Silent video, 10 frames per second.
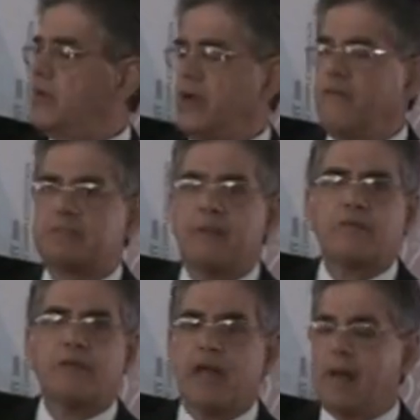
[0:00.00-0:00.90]

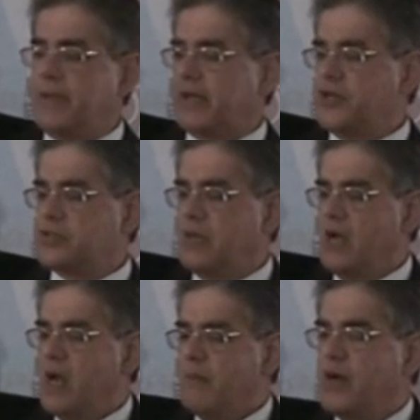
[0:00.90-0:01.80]
irrespective of the application.
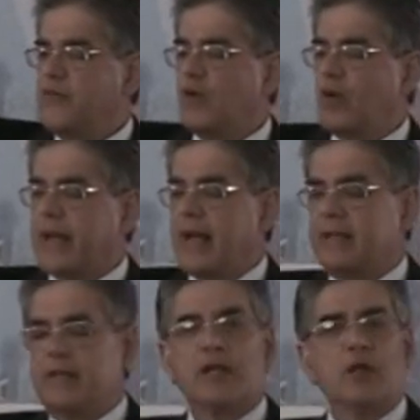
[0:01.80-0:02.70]
But if you look
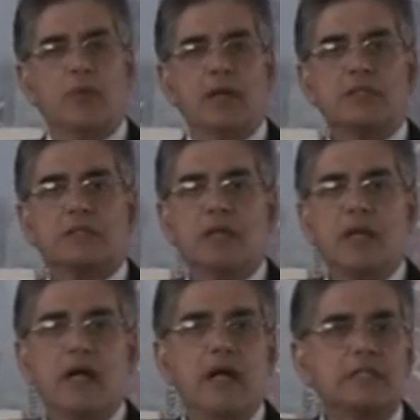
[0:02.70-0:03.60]
at the other ones,
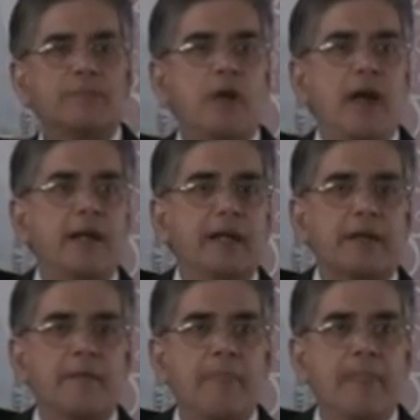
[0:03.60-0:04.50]
it's sporadic.
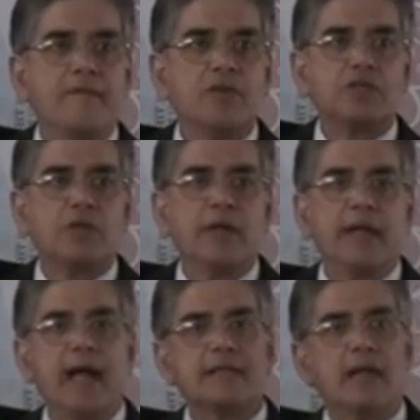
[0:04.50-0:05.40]
So
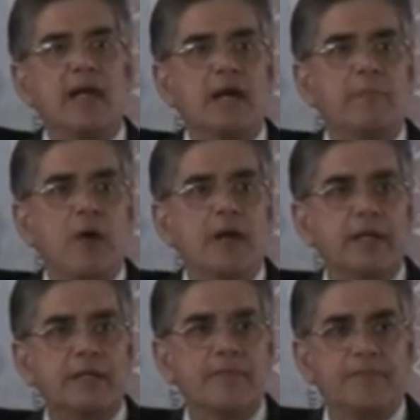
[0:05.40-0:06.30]
it has a leg up on
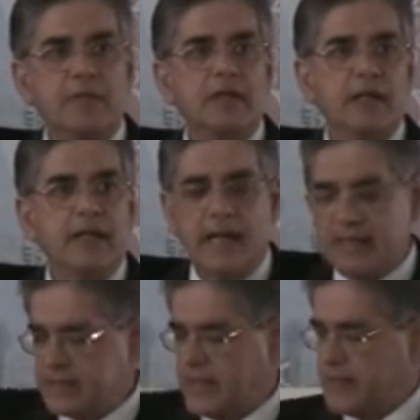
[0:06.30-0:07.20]
it in
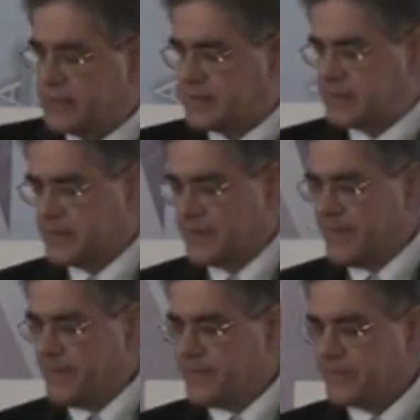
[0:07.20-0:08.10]
that sense.
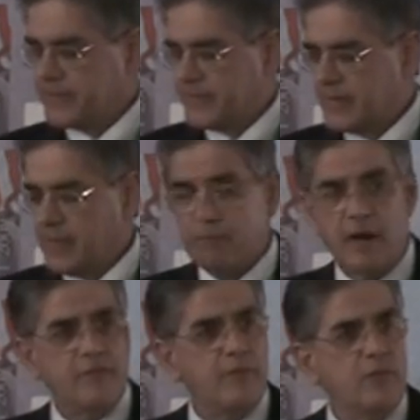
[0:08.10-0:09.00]

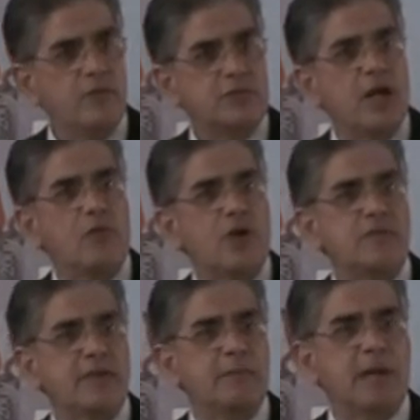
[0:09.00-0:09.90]
My cell phone
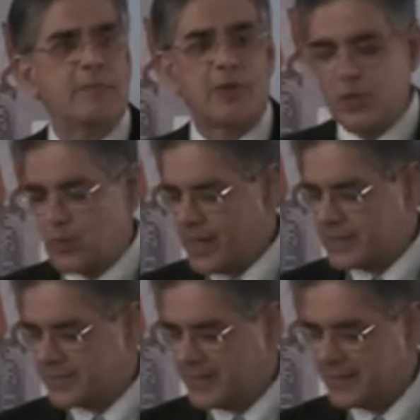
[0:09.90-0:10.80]
is ringing, but I'm not going to
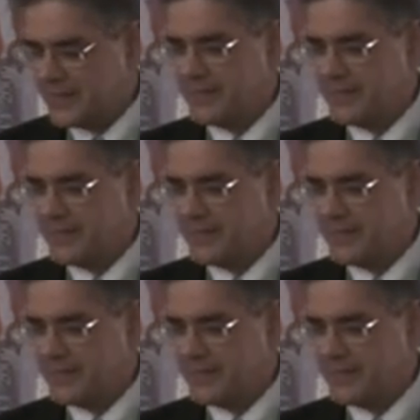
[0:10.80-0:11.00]
answer it.